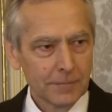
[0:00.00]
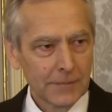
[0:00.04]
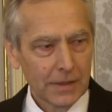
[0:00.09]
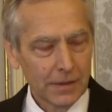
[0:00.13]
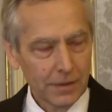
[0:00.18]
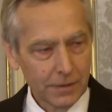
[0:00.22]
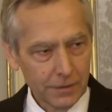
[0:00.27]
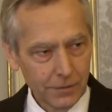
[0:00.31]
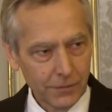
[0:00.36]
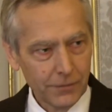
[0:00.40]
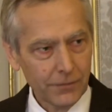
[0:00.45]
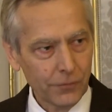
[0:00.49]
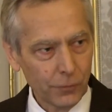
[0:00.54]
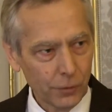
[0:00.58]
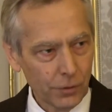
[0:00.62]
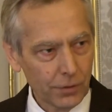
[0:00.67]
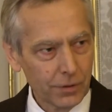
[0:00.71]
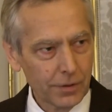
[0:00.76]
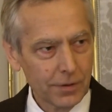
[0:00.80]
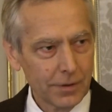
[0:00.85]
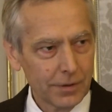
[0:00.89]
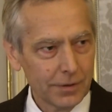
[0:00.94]
And the
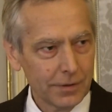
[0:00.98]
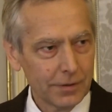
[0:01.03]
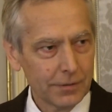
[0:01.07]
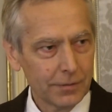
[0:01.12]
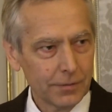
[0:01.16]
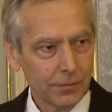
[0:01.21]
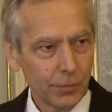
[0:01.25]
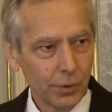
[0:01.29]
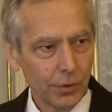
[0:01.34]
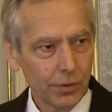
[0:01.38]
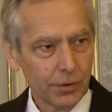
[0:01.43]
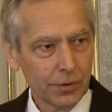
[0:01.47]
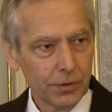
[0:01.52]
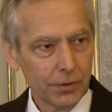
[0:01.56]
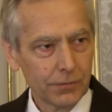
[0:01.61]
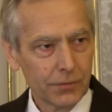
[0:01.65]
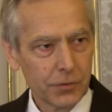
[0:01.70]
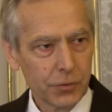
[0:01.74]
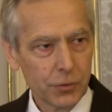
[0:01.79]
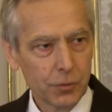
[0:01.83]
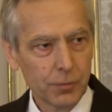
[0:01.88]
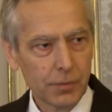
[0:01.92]
fourth point
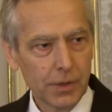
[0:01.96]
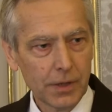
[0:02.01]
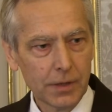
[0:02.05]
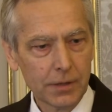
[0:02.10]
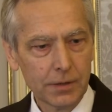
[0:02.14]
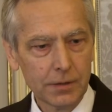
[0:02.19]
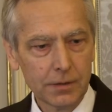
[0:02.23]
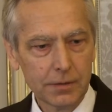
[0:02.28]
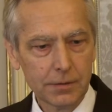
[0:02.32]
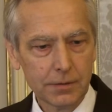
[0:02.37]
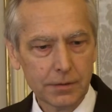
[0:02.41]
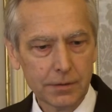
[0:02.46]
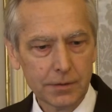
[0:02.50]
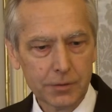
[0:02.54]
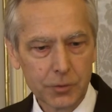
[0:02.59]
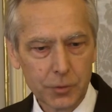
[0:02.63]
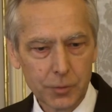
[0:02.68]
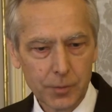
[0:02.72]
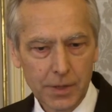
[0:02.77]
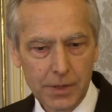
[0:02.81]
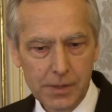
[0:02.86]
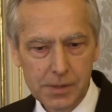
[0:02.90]
of
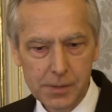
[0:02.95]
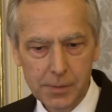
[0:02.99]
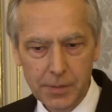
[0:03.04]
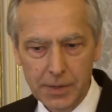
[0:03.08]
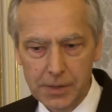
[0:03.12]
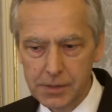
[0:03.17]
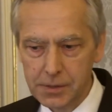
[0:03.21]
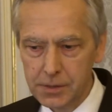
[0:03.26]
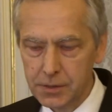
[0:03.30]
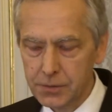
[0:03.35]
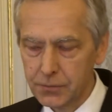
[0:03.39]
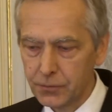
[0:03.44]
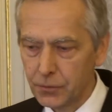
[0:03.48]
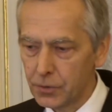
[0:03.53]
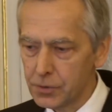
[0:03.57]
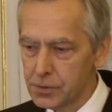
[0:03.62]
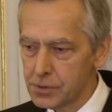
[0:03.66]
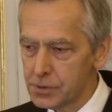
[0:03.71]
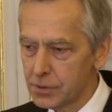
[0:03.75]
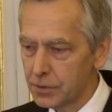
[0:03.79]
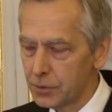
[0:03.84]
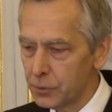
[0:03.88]
Schumann's message
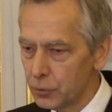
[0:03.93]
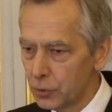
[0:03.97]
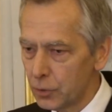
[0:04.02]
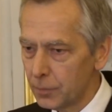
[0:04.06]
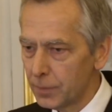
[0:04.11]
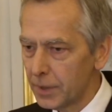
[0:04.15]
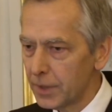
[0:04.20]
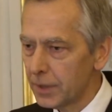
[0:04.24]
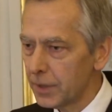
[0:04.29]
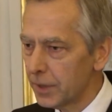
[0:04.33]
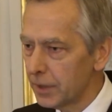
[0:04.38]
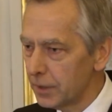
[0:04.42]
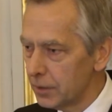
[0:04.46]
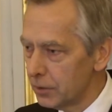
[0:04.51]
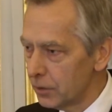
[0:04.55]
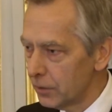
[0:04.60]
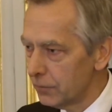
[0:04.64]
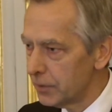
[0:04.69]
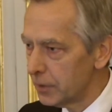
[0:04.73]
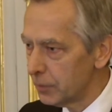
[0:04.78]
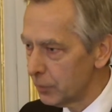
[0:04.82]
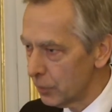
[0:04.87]
was Europe, cradle
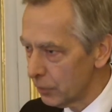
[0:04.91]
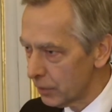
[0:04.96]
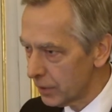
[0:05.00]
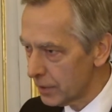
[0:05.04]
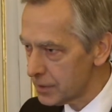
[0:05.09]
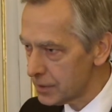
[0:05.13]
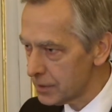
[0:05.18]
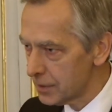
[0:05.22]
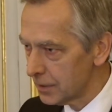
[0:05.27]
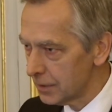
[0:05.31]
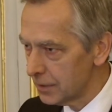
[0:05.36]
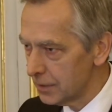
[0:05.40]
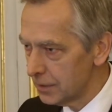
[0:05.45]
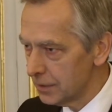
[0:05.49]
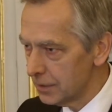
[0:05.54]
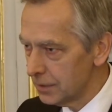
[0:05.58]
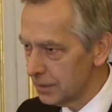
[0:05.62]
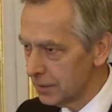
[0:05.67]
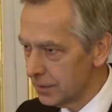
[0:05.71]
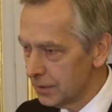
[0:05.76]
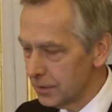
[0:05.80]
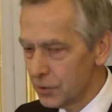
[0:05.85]
of democracy,
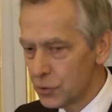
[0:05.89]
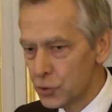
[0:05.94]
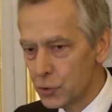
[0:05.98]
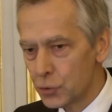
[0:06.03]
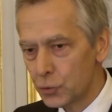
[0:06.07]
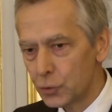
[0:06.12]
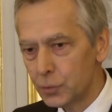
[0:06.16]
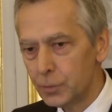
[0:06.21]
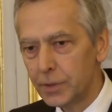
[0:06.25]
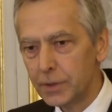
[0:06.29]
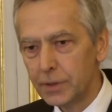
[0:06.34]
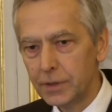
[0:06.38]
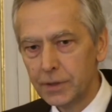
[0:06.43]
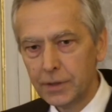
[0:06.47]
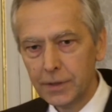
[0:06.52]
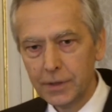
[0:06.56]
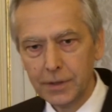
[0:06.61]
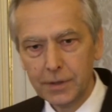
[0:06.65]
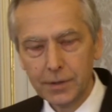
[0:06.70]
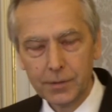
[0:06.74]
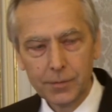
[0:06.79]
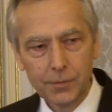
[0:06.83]
should be
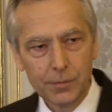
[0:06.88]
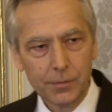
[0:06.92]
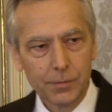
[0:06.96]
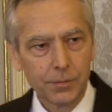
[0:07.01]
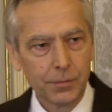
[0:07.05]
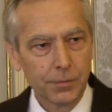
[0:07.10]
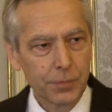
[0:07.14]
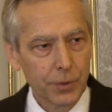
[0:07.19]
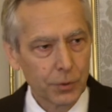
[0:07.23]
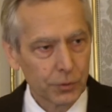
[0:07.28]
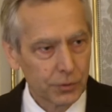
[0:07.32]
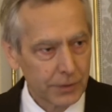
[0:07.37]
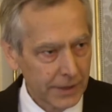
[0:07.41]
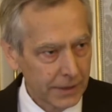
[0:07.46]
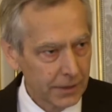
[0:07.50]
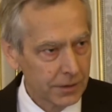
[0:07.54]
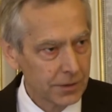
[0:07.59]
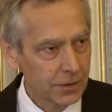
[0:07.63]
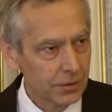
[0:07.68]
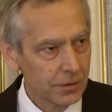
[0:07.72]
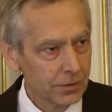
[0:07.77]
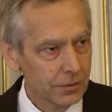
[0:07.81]

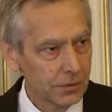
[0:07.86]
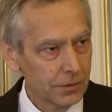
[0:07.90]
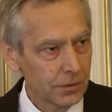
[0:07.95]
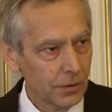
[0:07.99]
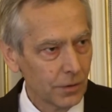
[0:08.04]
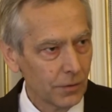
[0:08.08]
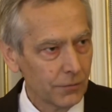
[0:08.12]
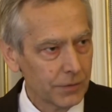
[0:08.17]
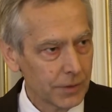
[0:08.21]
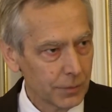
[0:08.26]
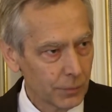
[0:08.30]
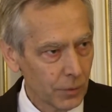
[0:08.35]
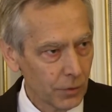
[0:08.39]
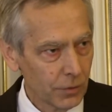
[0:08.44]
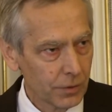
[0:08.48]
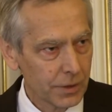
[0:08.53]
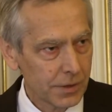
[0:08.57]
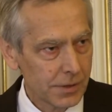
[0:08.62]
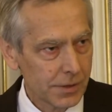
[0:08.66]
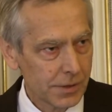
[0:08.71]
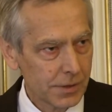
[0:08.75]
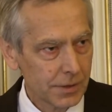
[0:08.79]
protector of
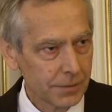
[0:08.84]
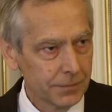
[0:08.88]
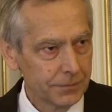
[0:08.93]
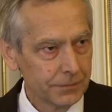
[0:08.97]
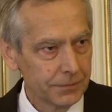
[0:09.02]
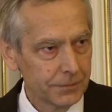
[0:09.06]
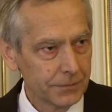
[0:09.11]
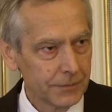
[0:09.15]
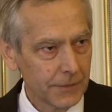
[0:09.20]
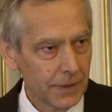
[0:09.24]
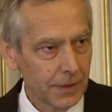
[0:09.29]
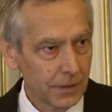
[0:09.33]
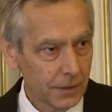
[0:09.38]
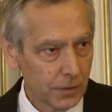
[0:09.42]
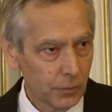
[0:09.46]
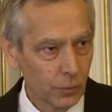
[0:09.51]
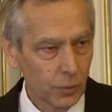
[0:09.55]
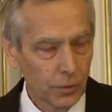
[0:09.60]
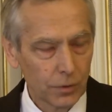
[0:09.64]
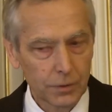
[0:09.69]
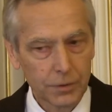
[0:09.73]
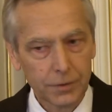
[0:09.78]
democracy in the
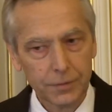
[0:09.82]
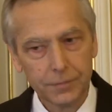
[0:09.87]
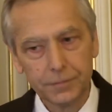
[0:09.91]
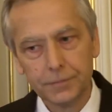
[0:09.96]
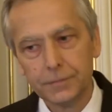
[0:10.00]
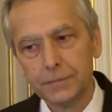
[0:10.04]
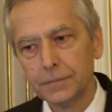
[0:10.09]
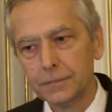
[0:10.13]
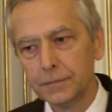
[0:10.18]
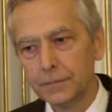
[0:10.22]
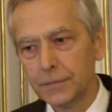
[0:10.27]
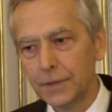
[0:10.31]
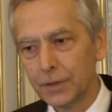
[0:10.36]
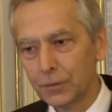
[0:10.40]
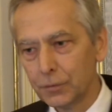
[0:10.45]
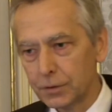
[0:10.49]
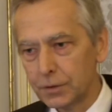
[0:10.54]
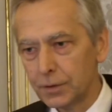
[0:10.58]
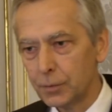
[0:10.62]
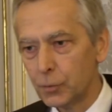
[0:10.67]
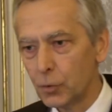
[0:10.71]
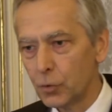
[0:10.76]
world,
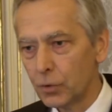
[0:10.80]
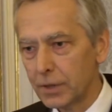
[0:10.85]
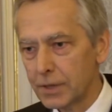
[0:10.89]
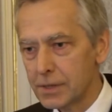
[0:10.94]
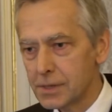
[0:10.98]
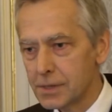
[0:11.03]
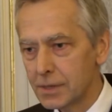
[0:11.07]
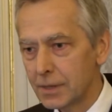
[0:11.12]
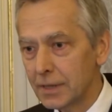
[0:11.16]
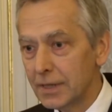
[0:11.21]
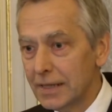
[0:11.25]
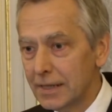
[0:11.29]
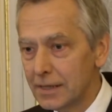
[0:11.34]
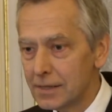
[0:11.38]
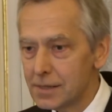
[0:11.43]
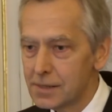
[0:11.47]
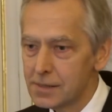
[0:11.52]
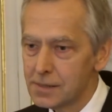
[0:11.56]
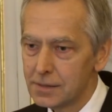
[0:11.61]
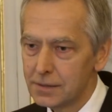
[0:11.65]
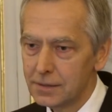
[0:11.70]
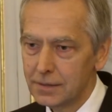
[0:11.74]
because democracy
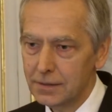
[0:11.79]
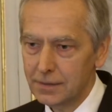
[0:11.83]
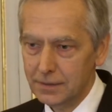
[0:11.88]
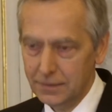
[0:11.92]
needs